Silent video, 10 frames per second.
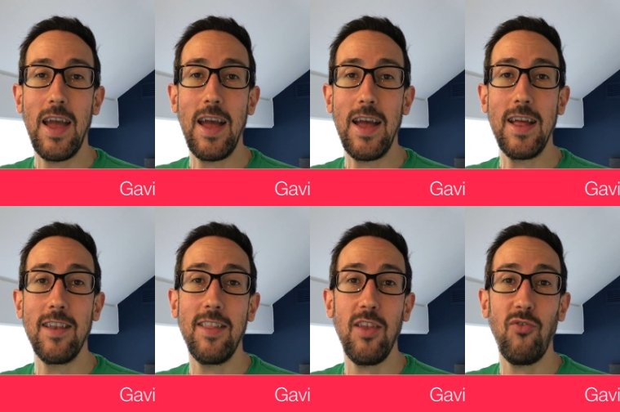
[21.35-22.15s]

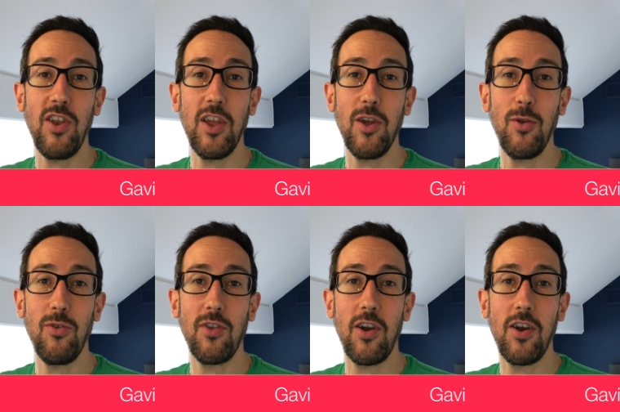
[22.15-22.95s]
And these
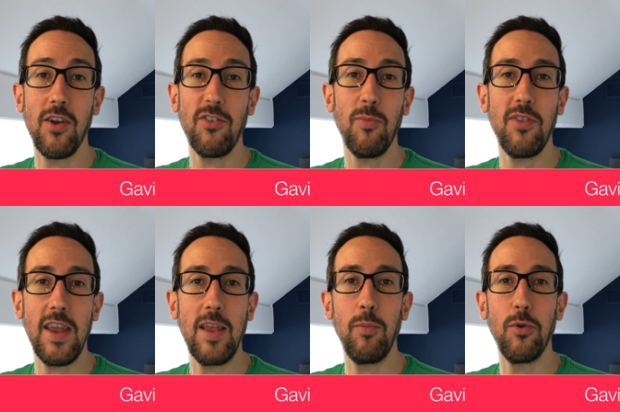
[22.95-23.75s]
videos are some
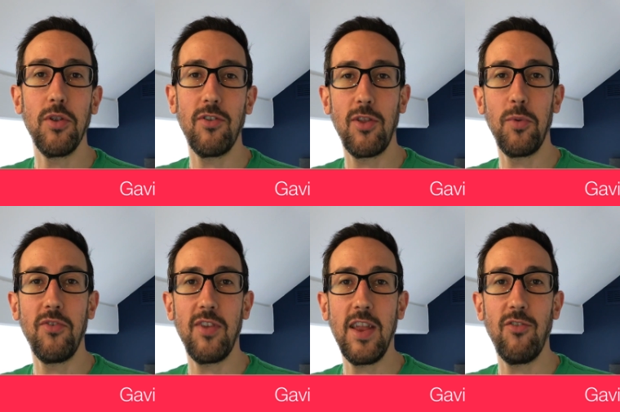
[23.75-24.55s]
sticking points that
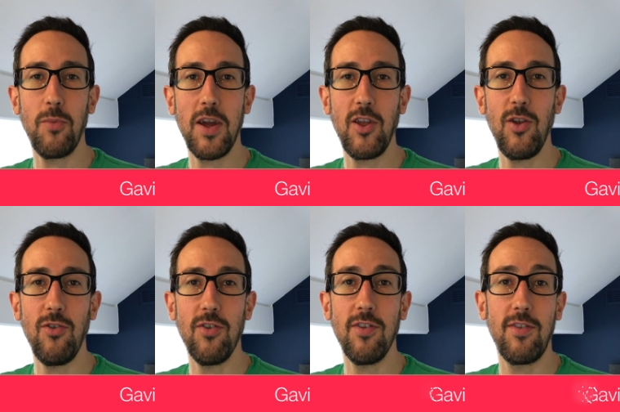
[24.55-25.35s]
we've seen from our
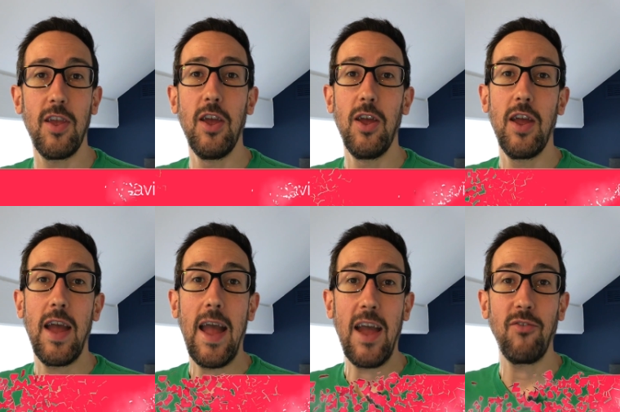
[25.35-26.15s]
users
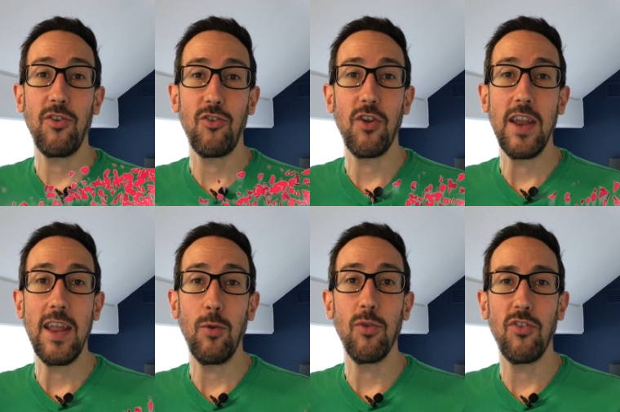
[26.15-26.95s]
after
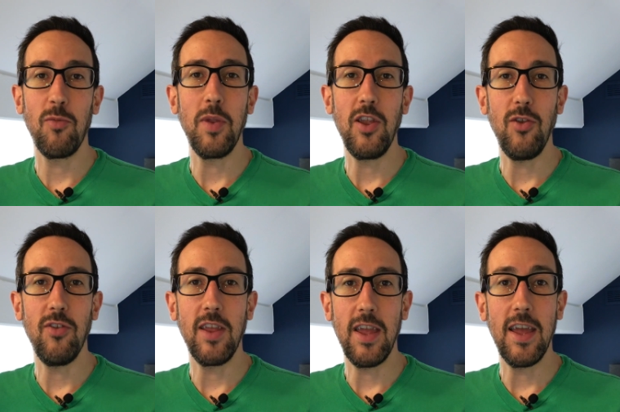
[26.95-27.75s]
training once they've been
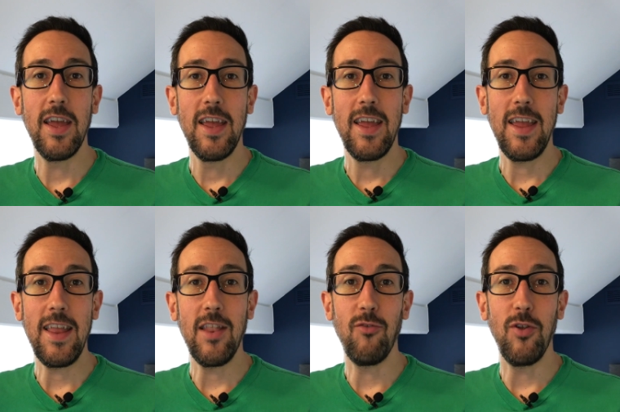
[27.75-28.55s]
using it
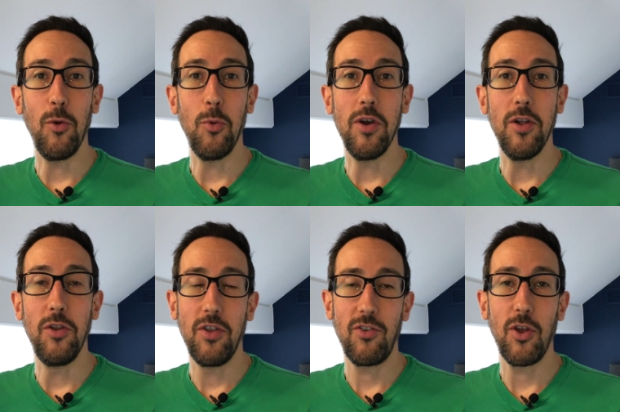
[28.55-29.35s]
in the real
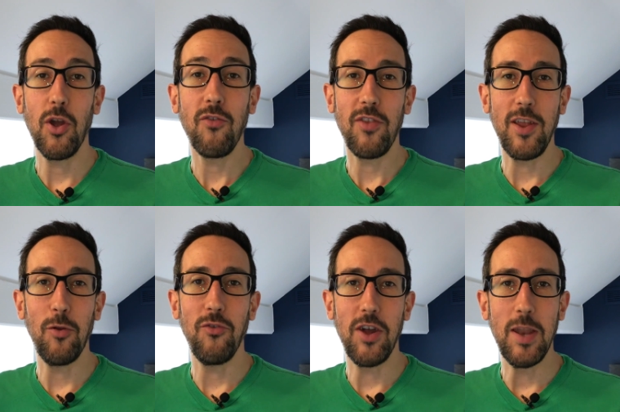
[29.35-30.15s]
world, so hopefully
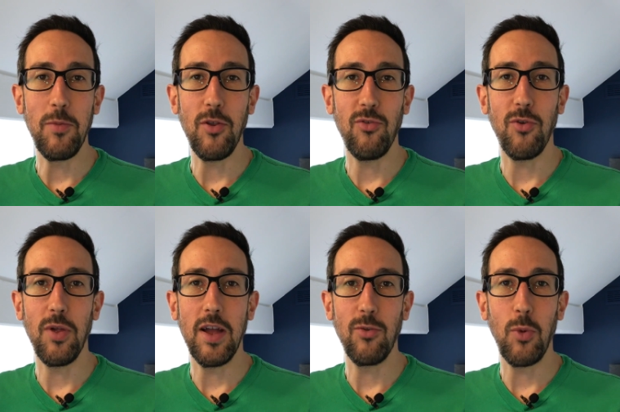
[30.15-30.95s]
you'll find them
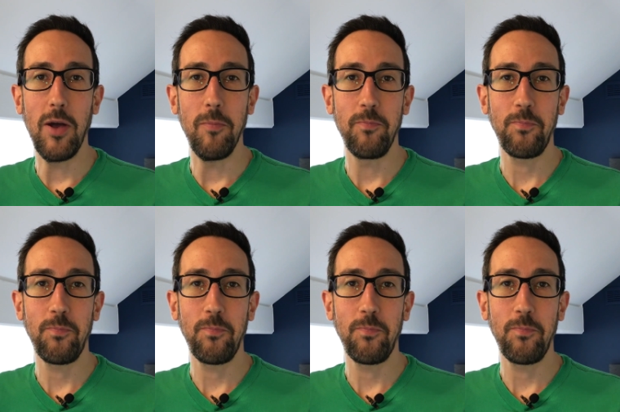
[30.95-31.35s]
useful as well.